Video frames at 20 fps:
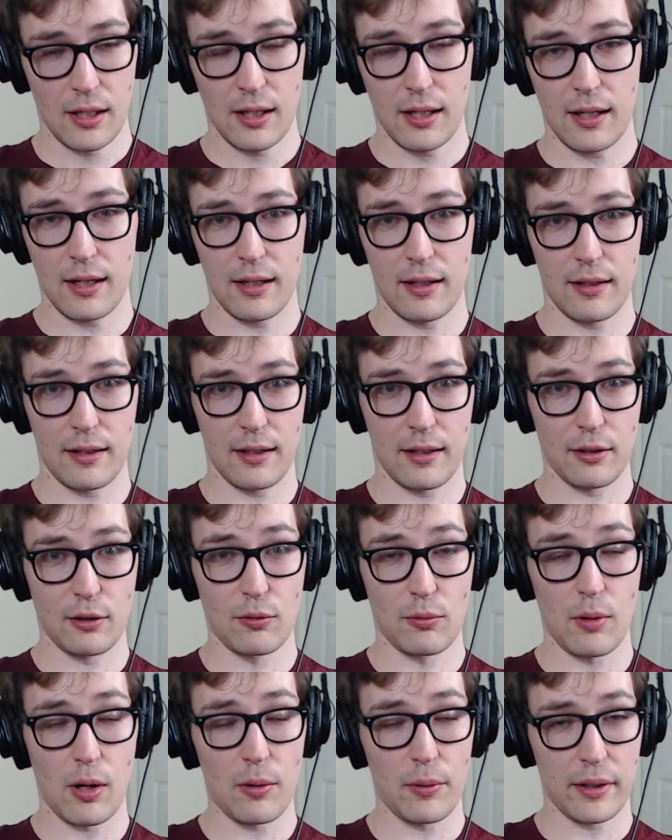uh, a
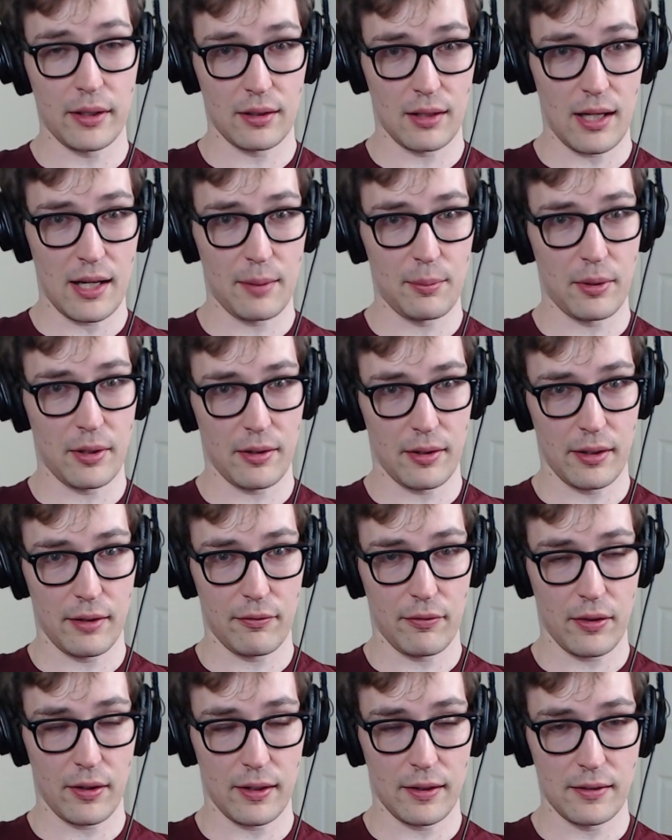growing library of
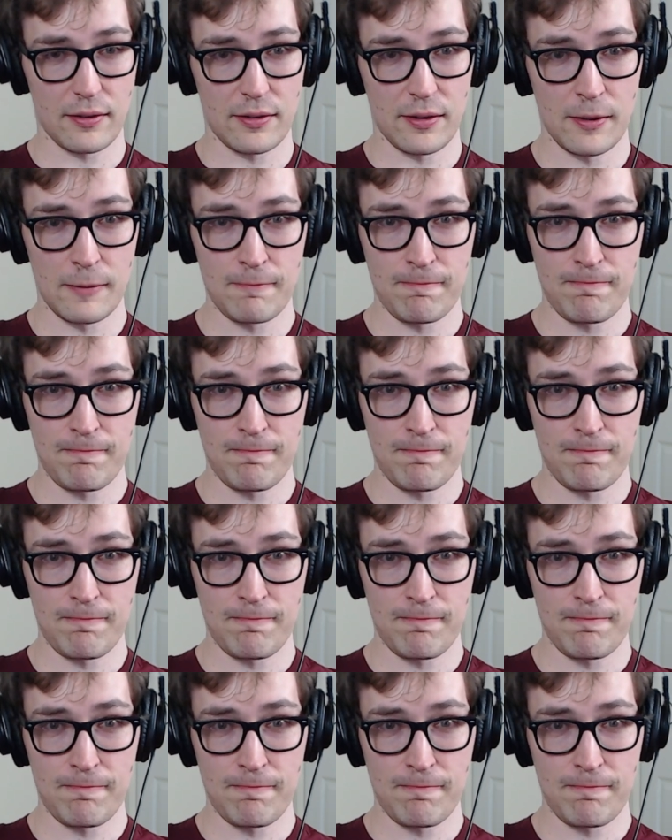things,